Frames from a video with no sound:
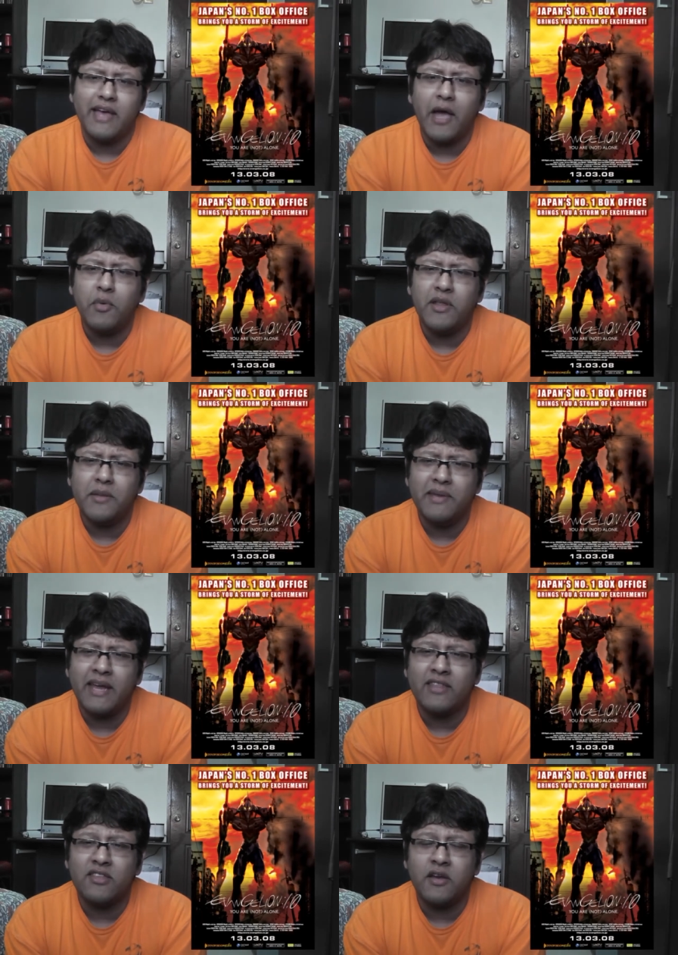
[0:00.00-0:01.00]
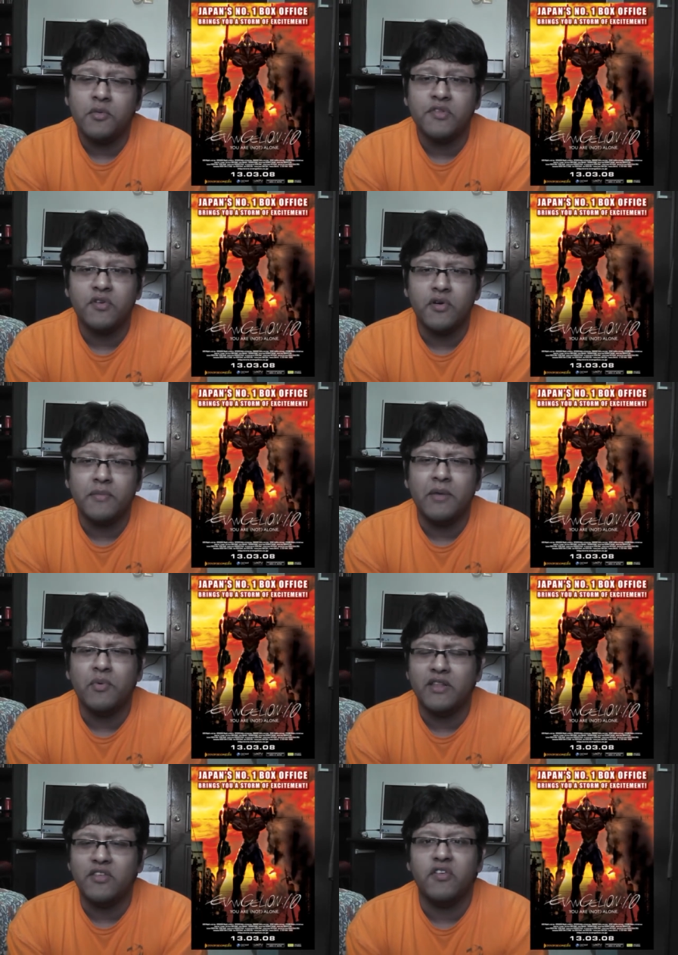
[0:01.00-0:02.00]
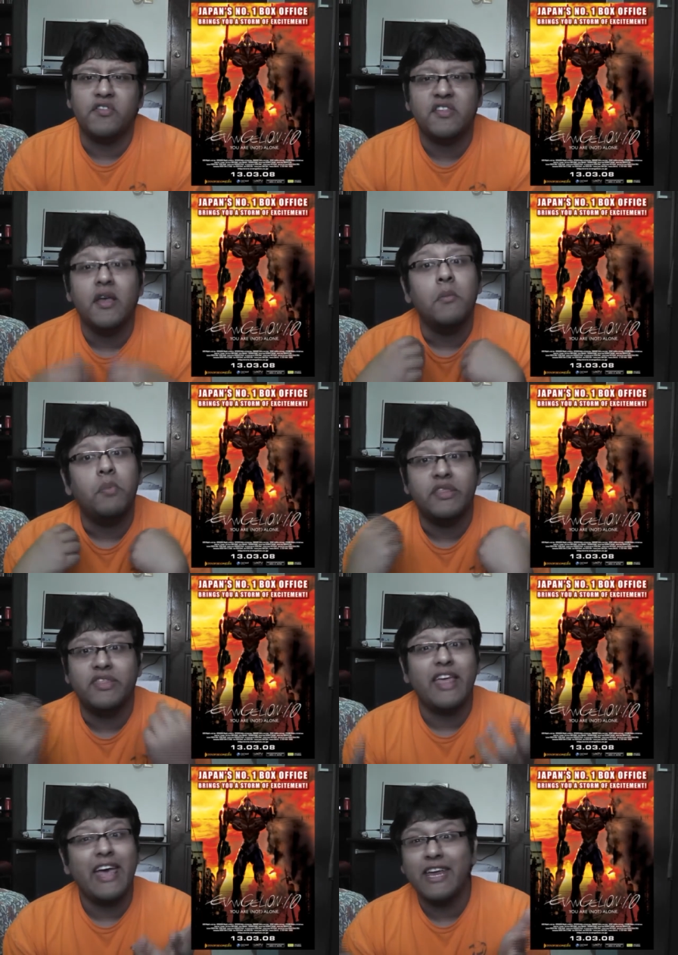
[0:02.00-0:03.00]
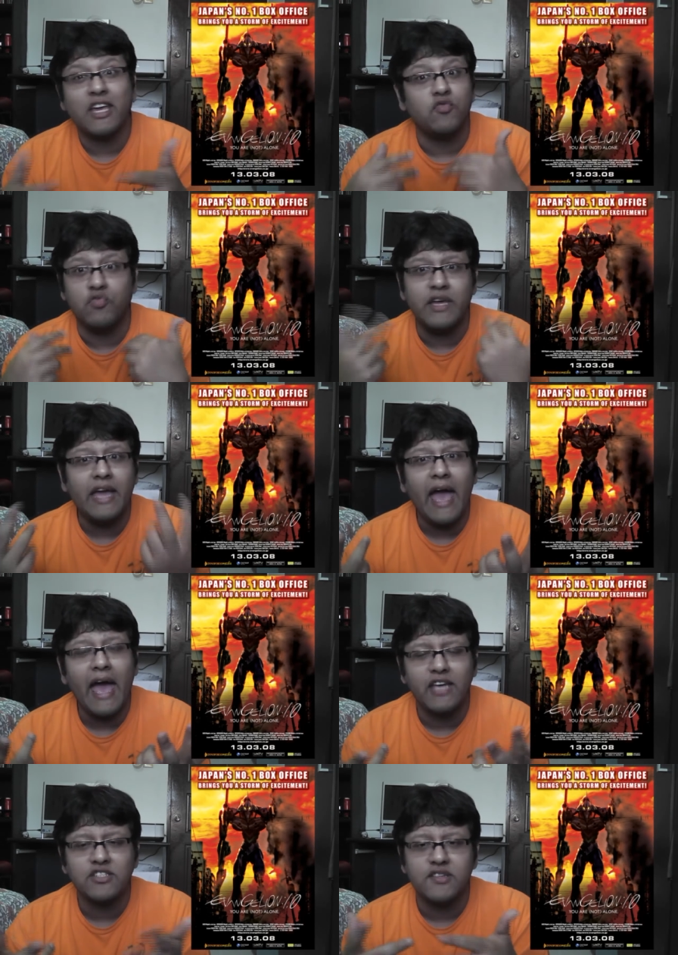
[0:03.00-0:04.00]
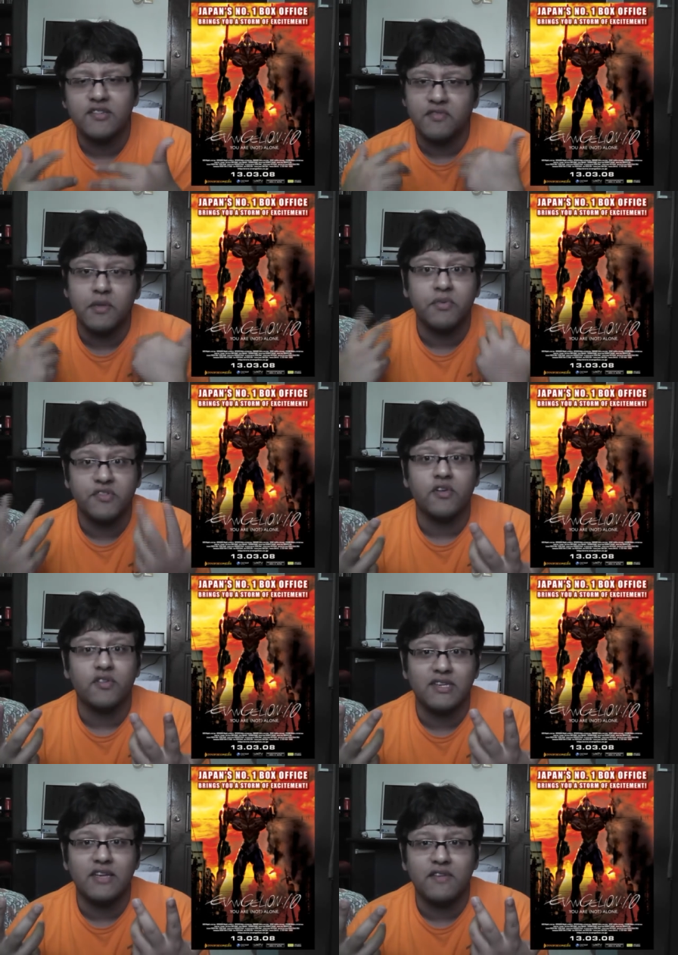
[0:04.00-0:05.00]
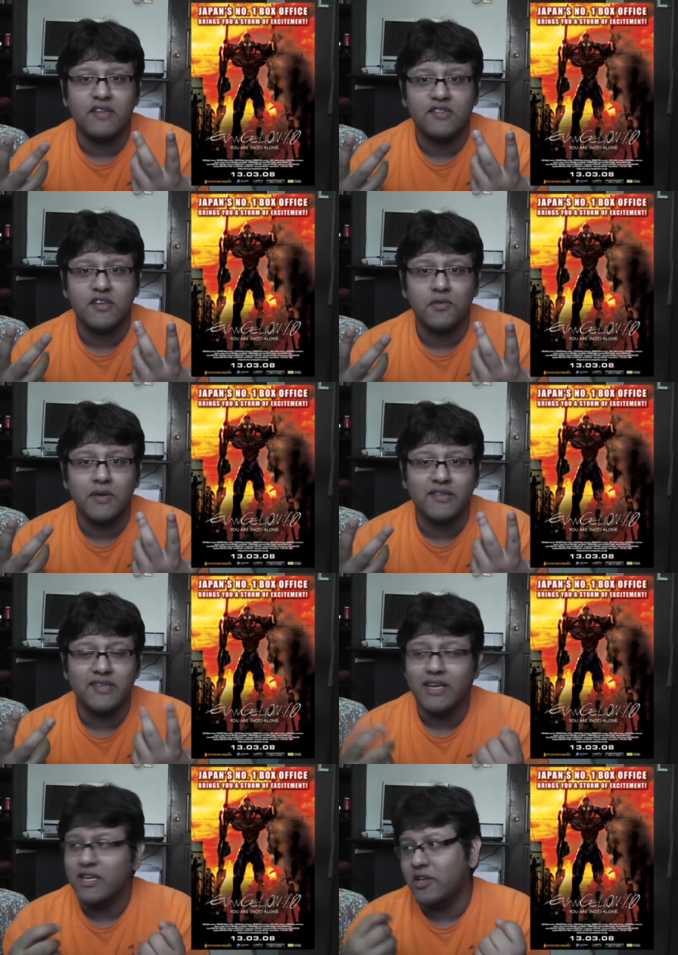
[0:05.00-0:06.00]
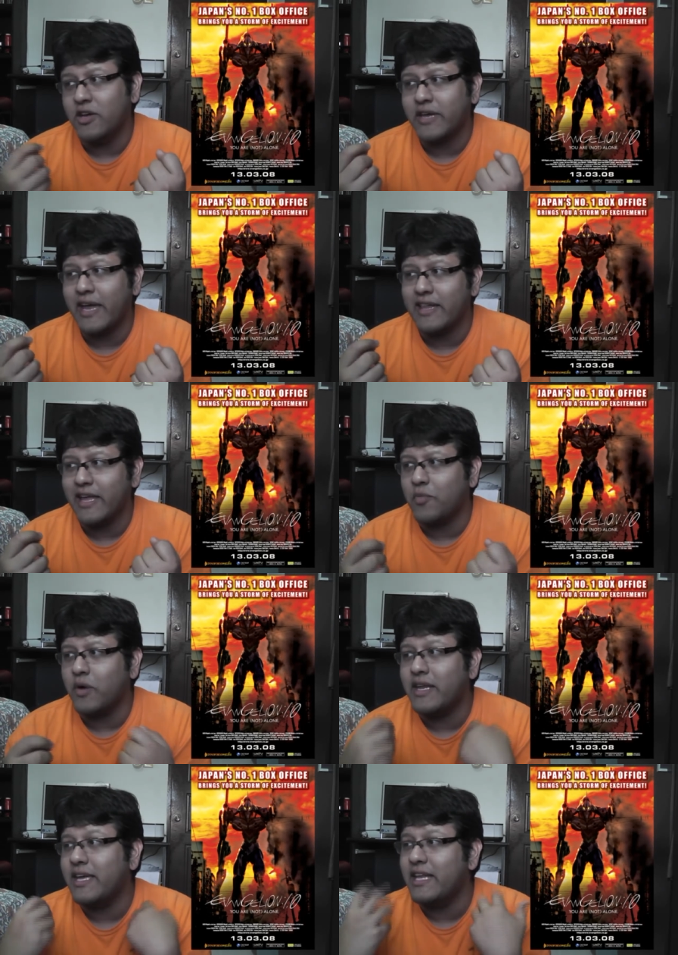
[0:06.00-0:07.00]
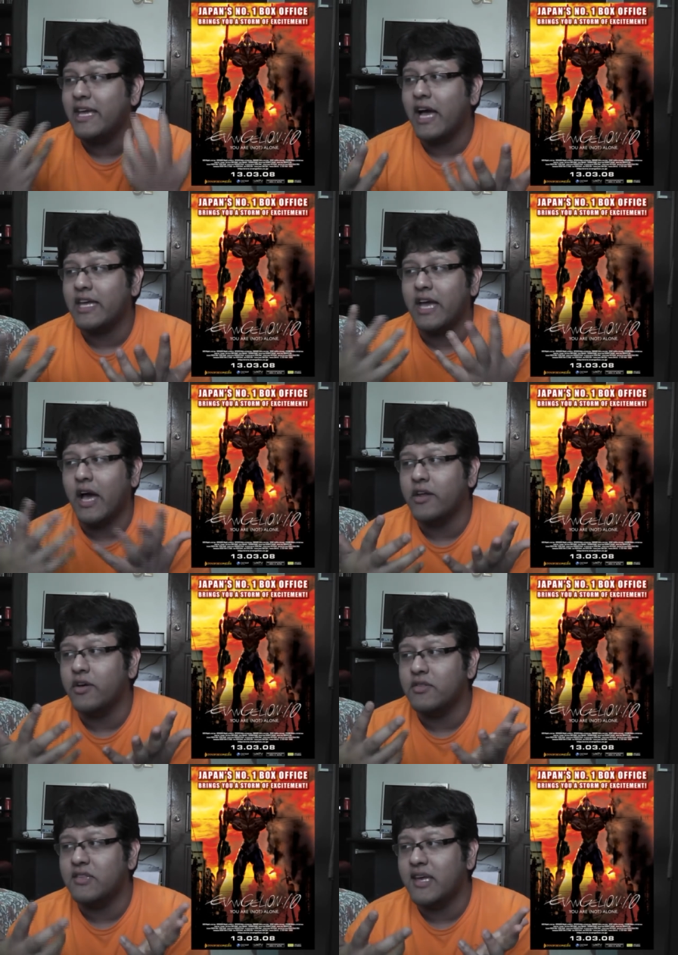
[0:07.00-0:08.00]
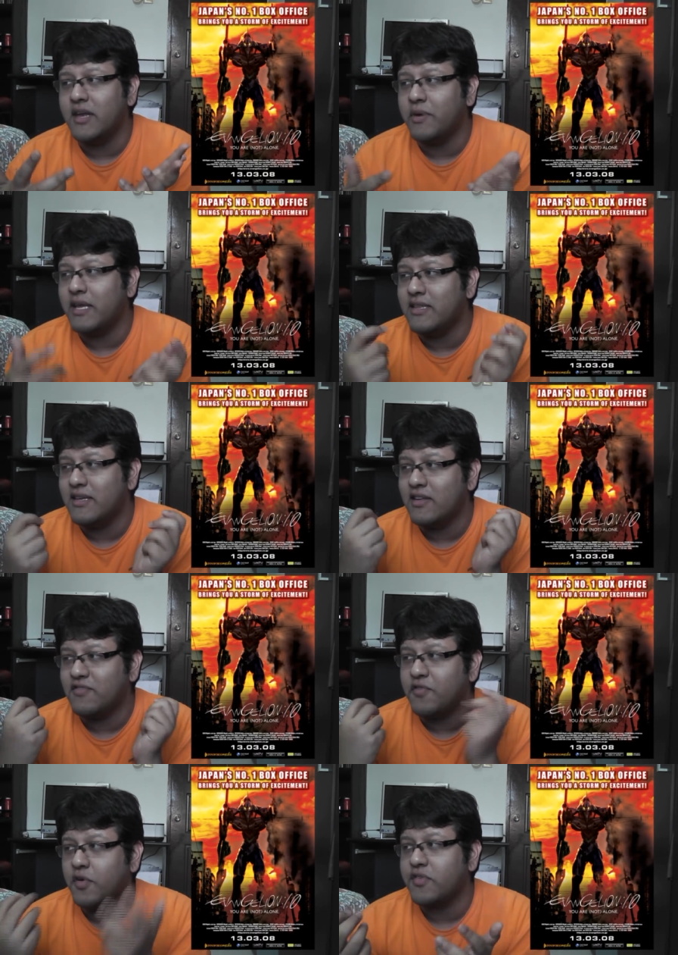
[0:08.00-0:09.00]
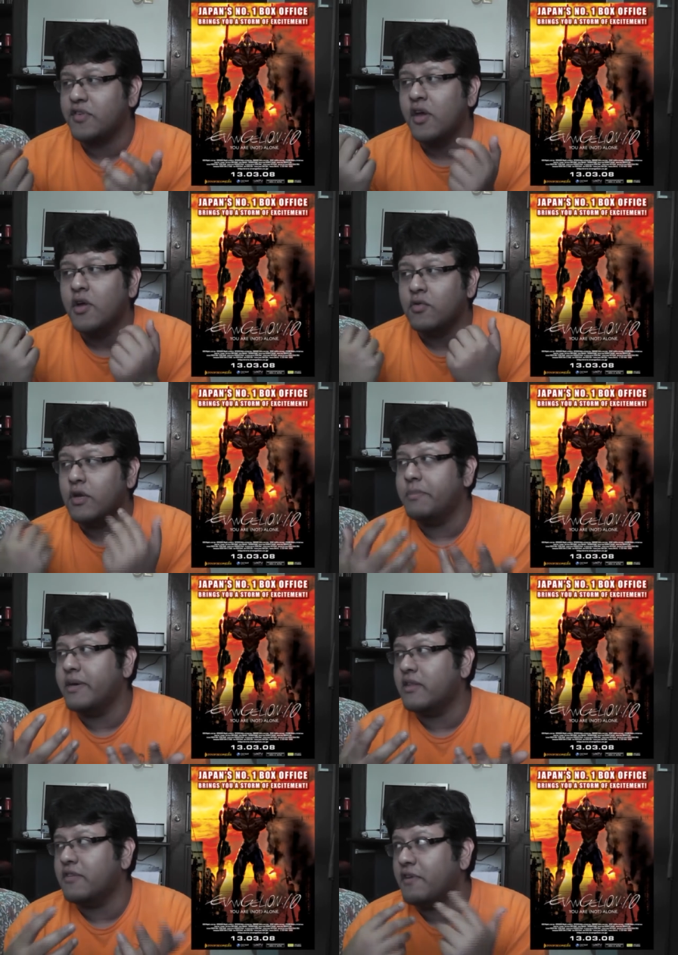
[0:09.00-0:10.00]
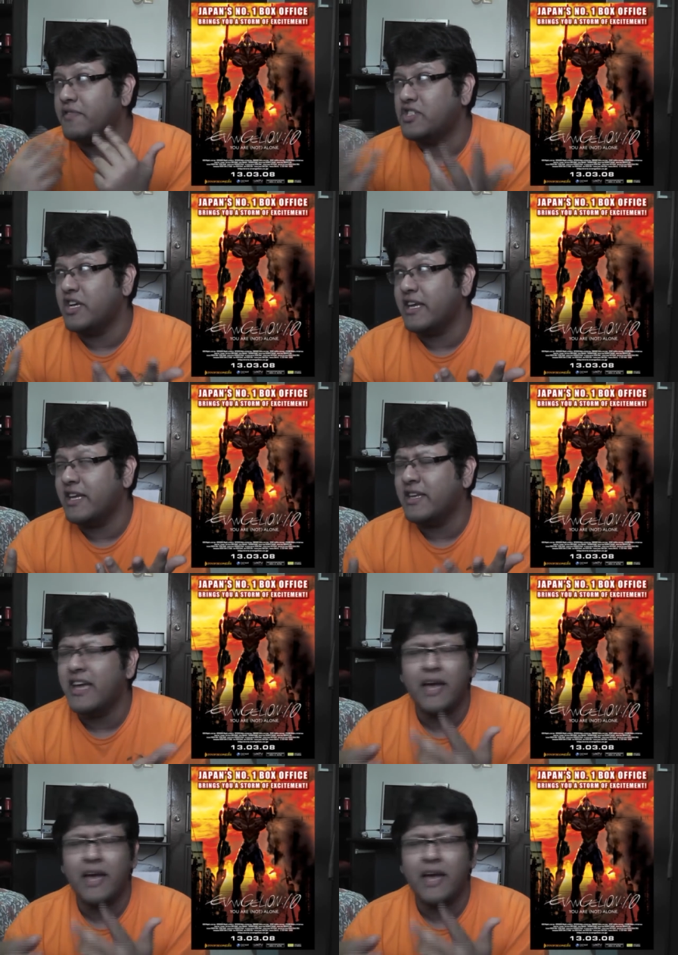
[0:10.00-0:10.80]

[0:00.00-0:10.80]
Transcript: I will admit I thought it was going to be one of those pathetic rehashes of the Berserk TV series, kind of like what Hideaki Anno did when he did his first rebuild of Evangelion.